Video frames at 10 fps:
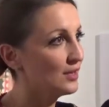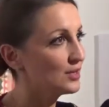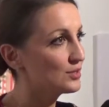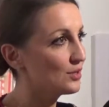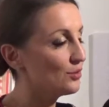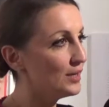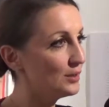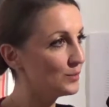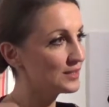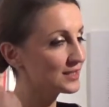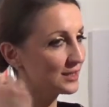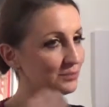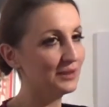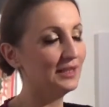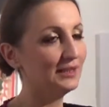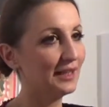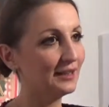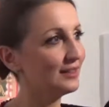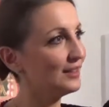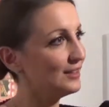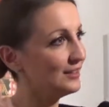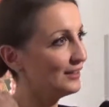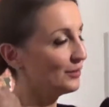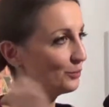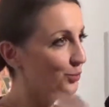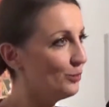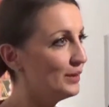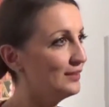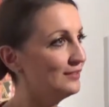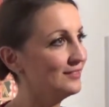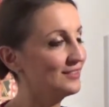So it was something that women,